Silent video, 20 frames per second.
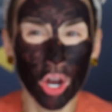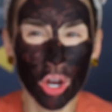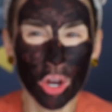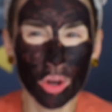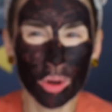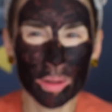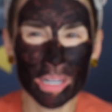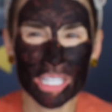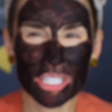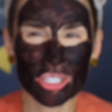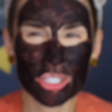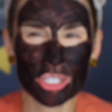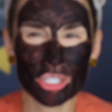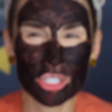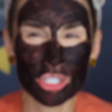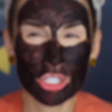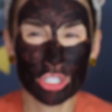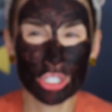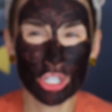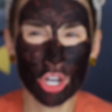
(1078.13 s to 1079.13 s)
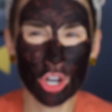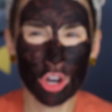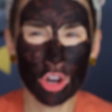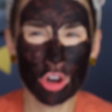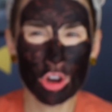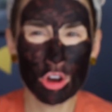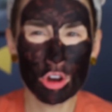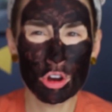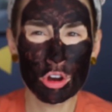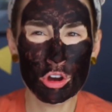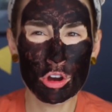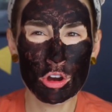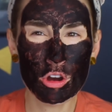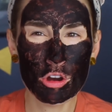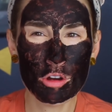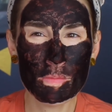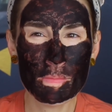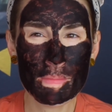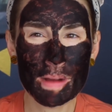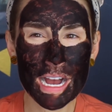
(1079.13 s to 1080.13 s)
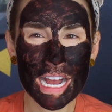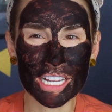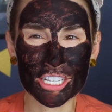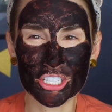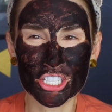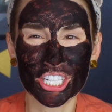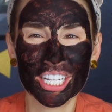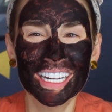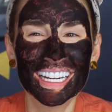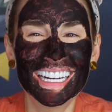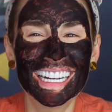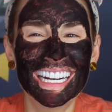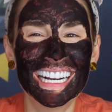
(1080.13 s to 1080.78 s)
Oh, it itches so much.